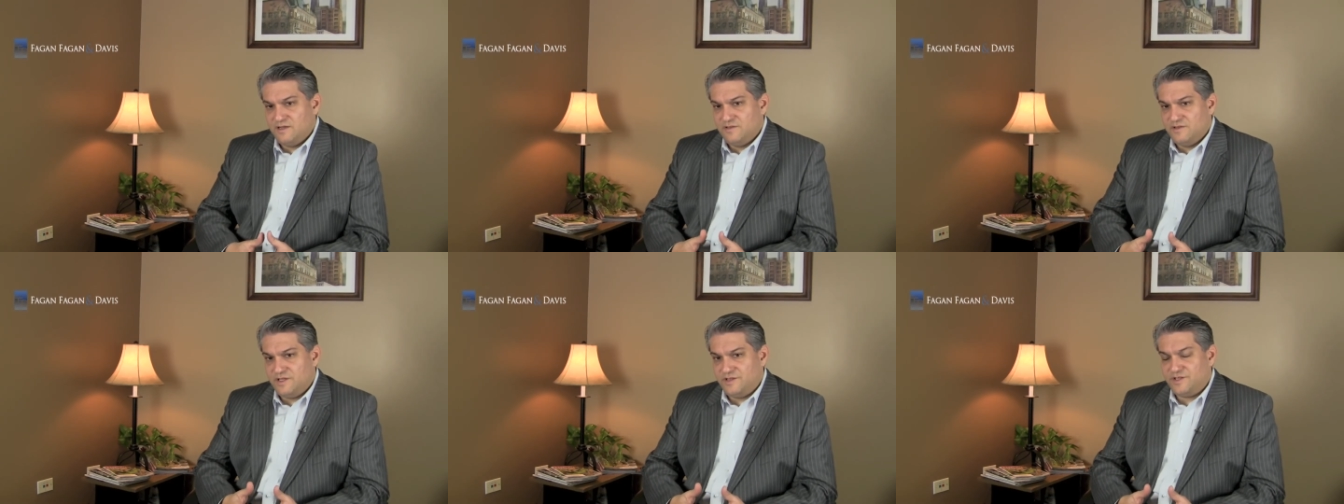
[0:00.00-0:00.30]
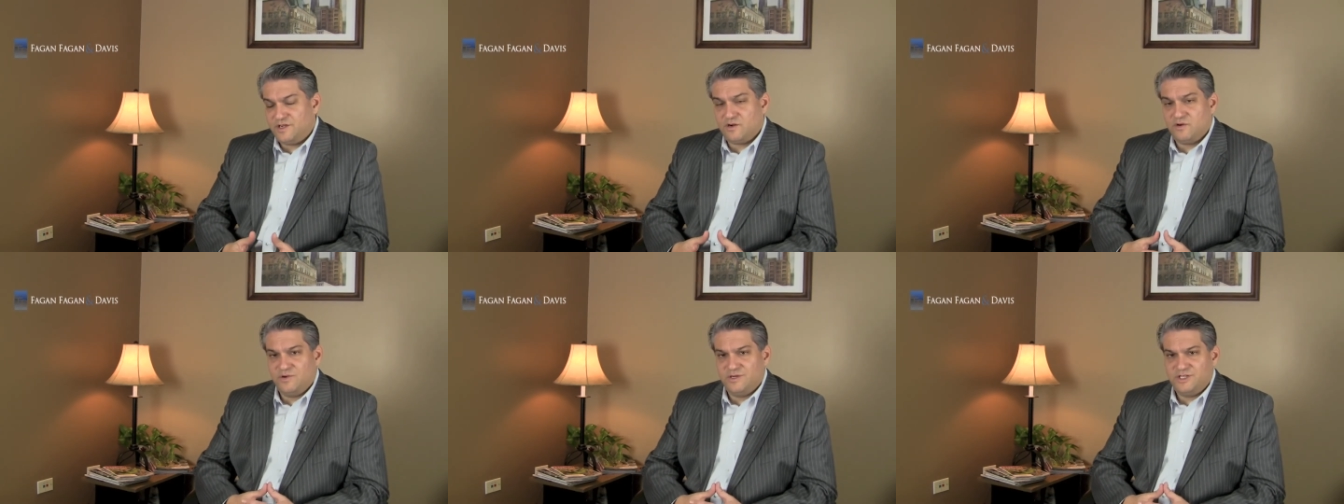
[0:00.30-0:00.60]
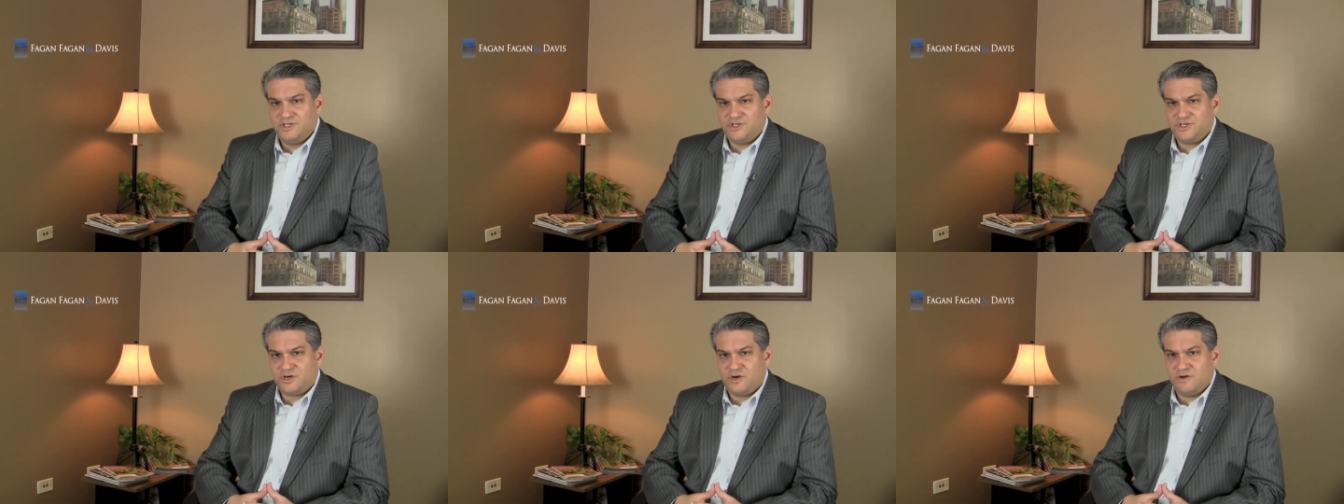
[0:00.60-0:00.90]
that they're
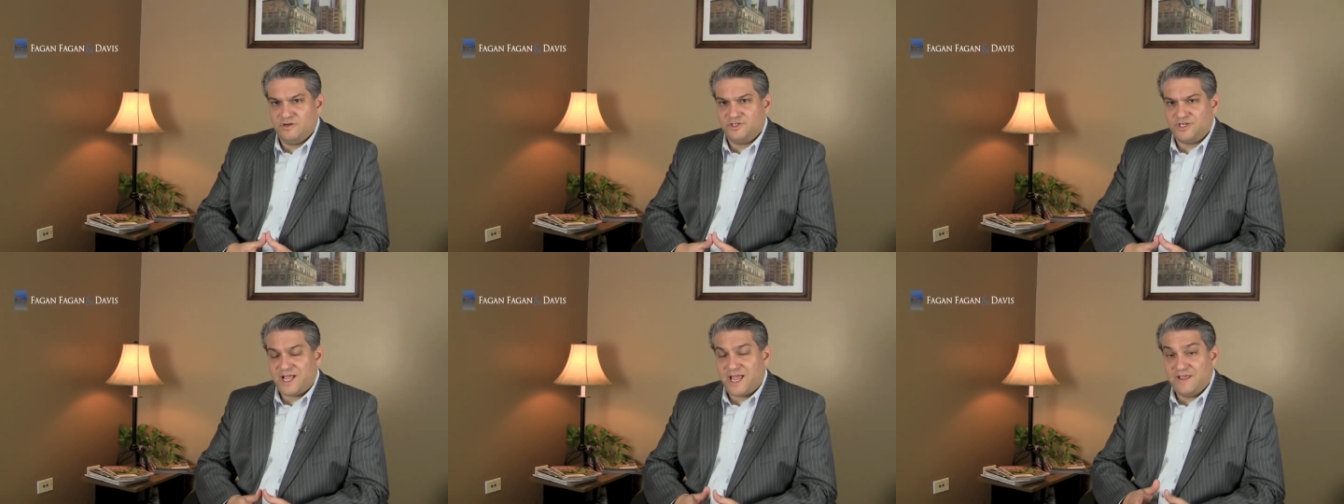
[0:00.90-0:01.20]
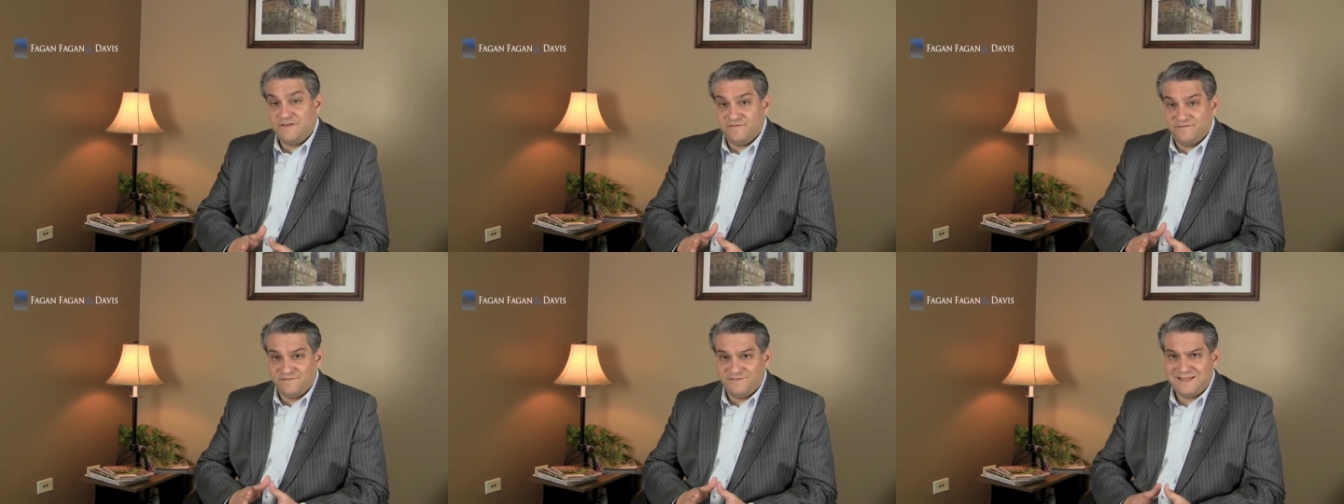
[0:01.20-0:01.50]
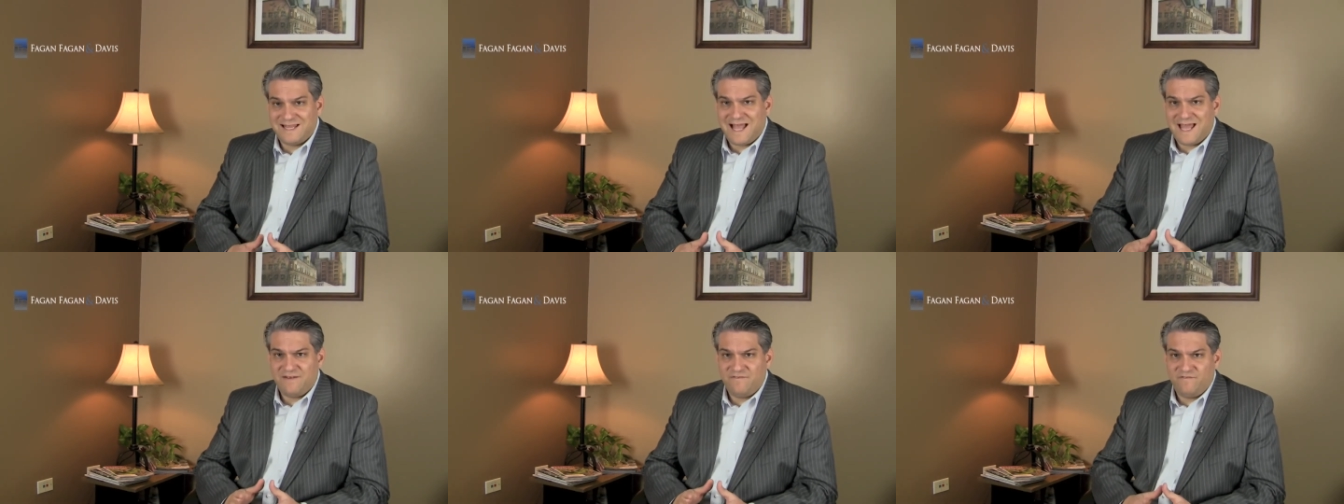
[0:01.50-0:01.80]
going to charge a
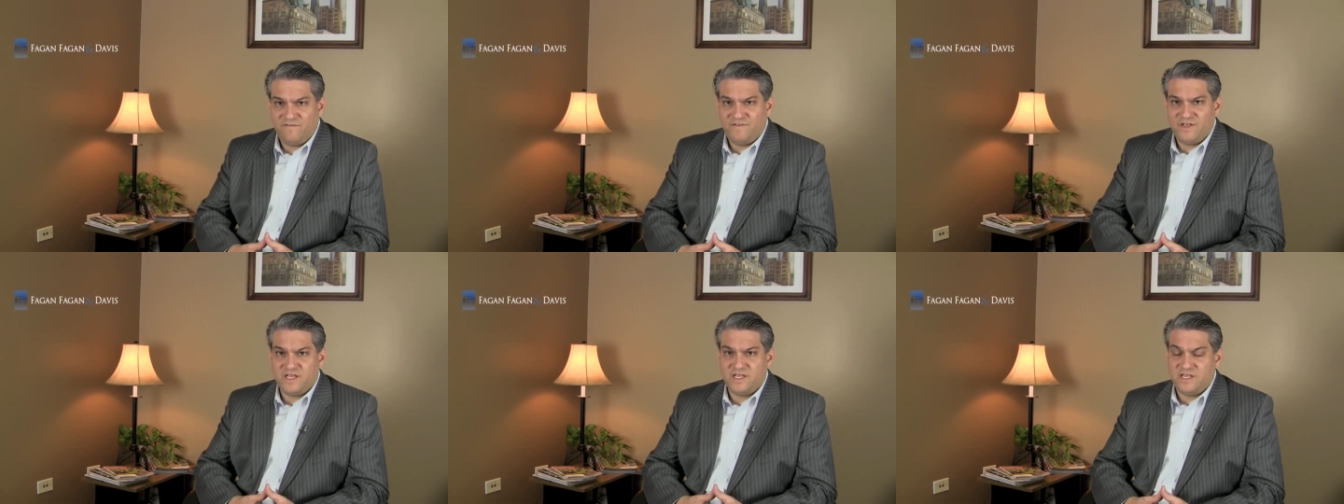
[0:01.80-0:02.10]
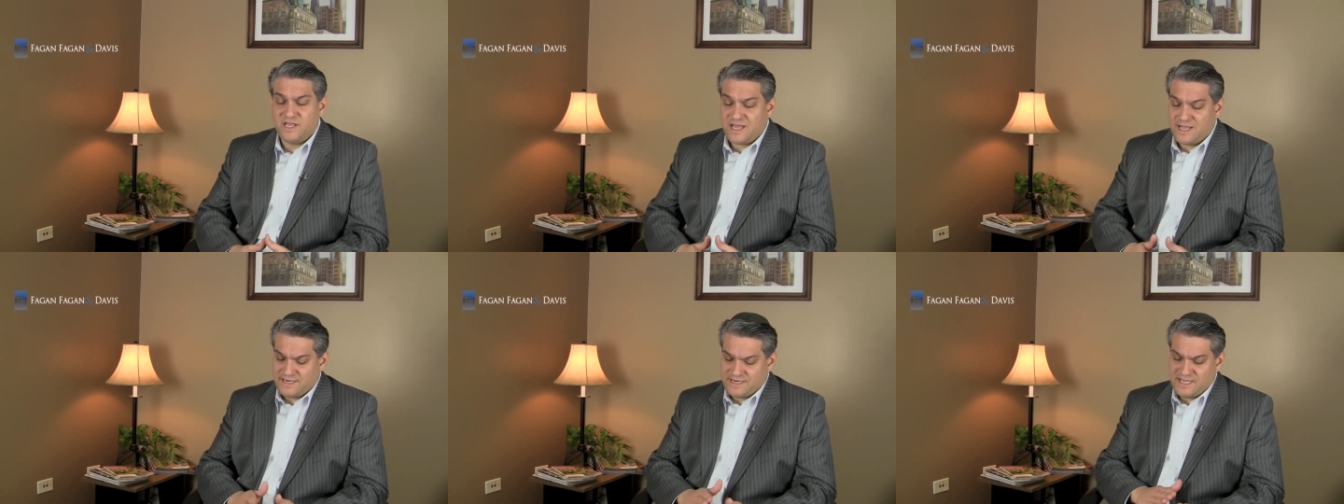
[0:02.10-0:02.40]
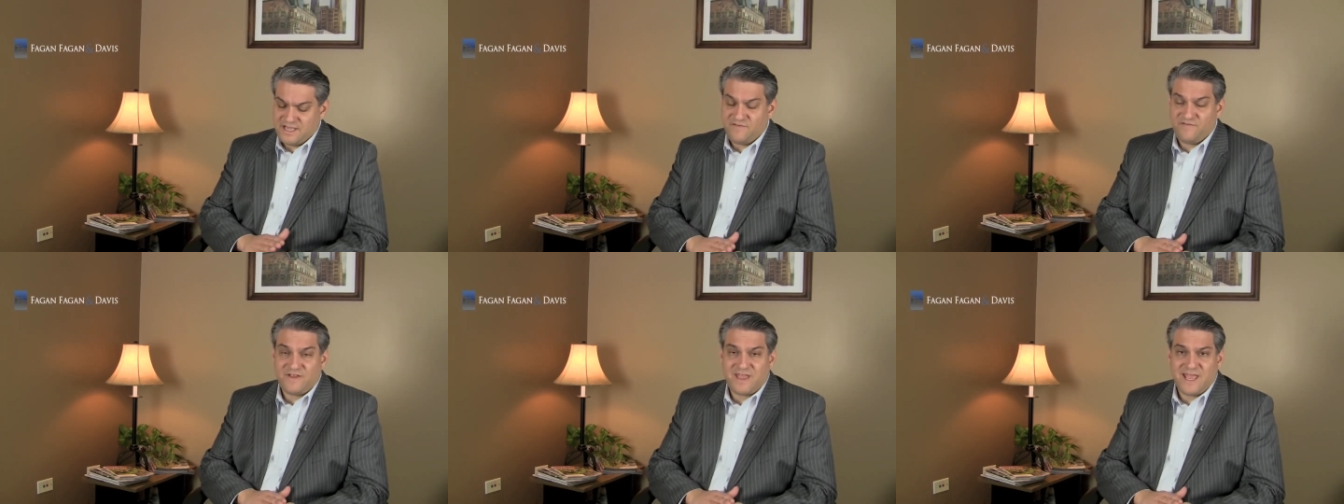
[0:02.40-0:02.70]
flat fee
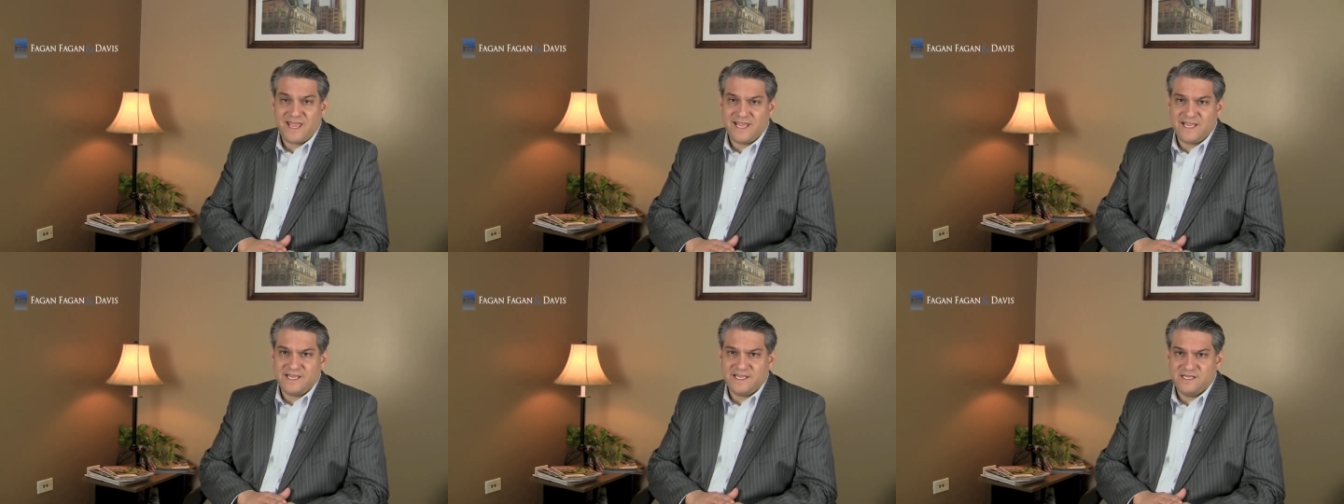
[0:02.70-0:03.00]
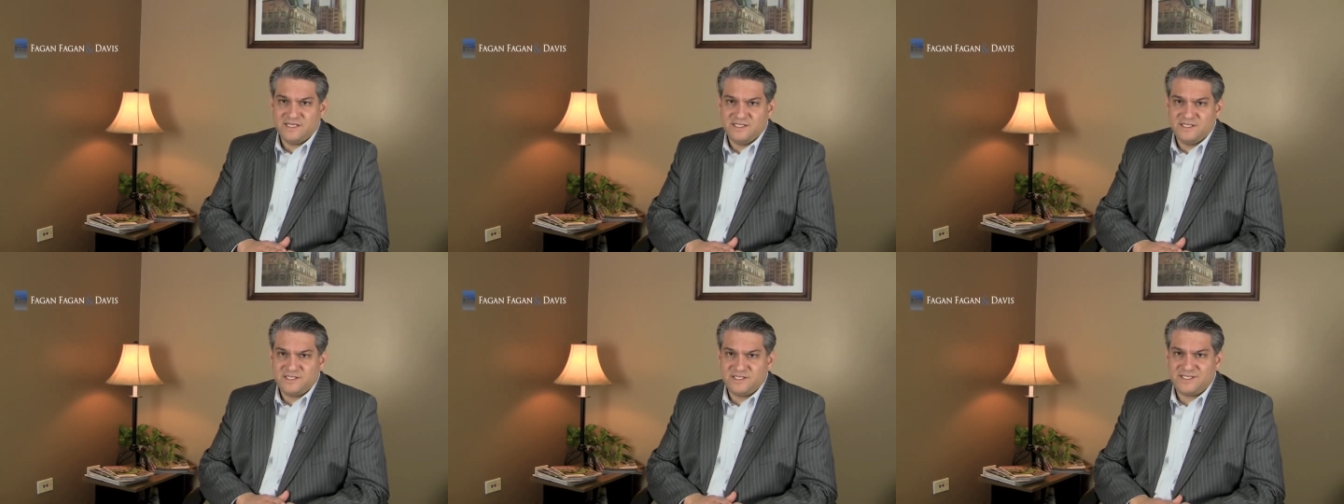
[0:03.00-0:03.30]
and give a